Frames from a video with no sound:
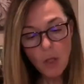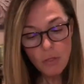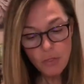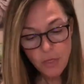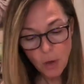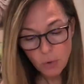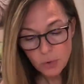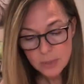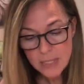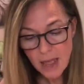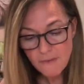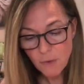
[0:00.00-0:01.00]
those
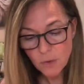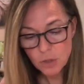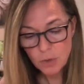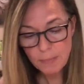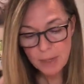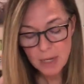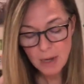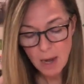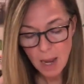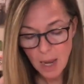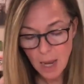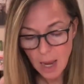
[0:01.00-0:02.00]
have also been
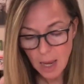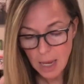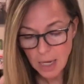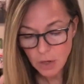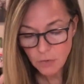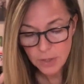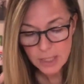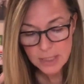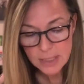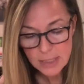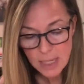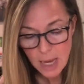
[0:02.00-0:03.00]

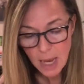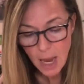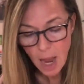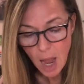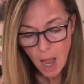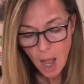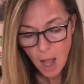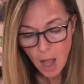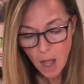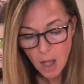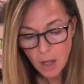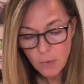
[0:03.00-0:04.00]
increased.
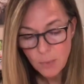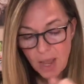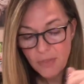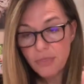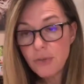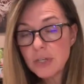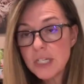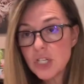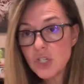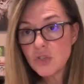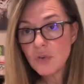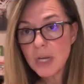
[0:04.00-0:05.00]
Uh, we had 13
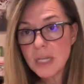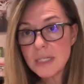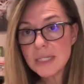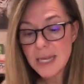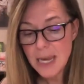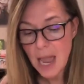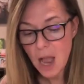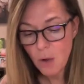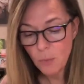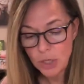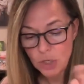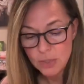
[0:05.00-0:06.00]
strains. Now
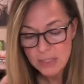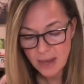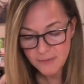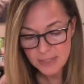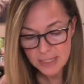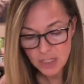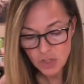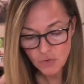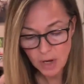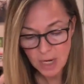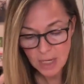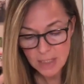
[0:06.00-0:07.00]
we used to have six
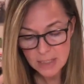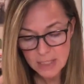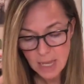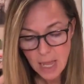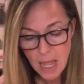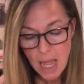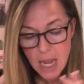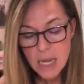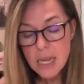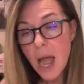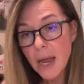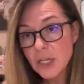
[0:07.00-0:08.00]
strains
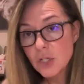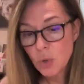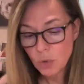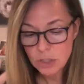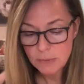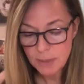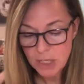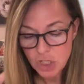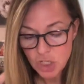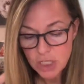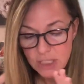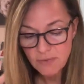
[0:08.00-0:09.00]
nine total
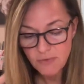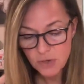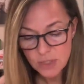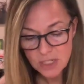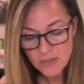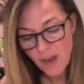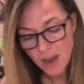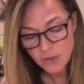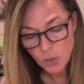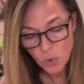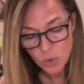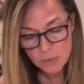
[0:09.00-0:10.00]
species versus five
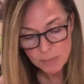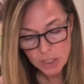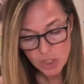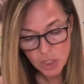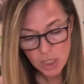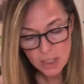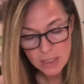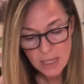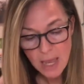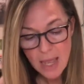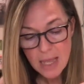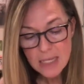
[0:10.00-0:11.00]
total species,
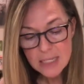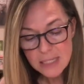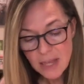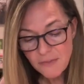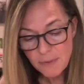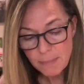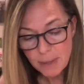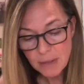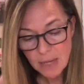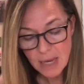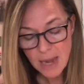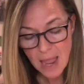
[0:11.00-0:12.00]
7
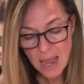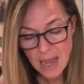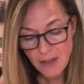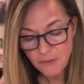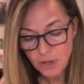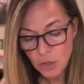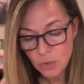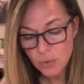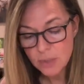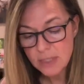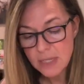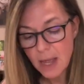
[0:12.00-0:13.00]
billion
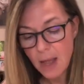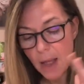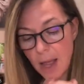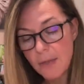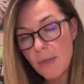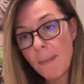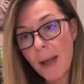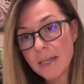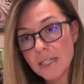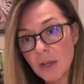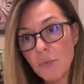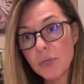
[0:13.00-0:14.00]
AFUs. In the
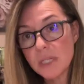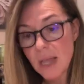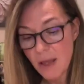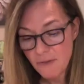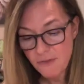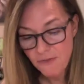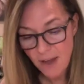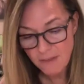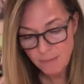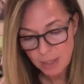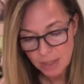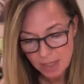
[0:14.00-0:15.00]
past, it was
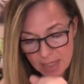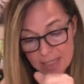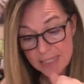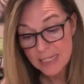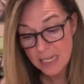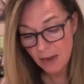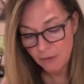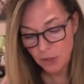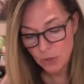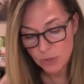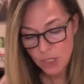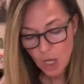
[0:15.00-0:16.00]
5 billion
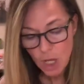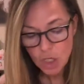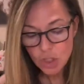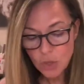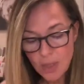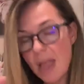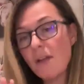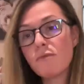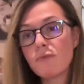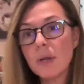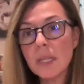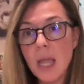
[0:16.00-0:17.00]
CFUs. So they have
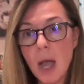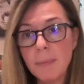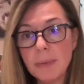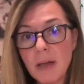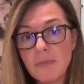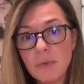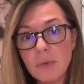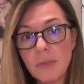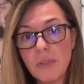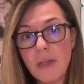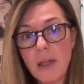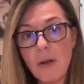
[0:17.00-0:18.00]
really upleveled
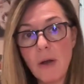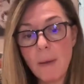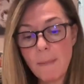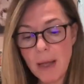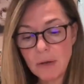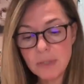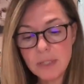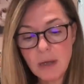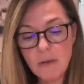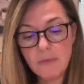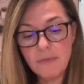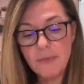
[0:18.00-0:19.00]
their amount
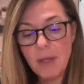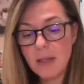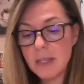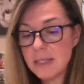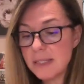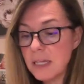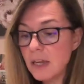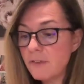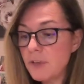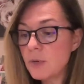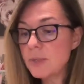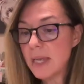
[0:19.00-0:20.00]
of
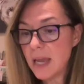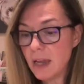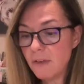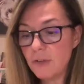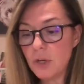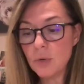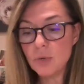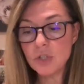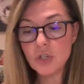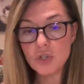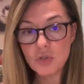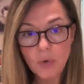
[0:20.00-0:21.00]
CFUs,
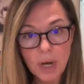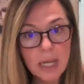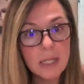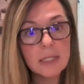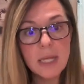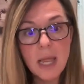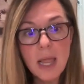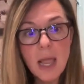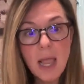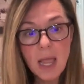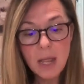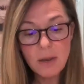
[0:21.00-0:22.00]
AFUs, strains
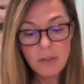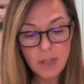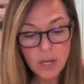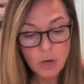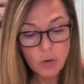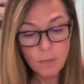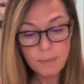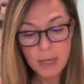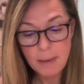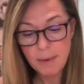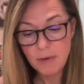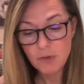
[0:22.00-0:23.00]
in the new
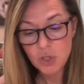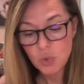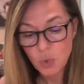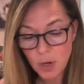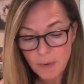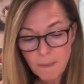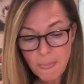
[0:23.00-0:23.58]
PB Restore.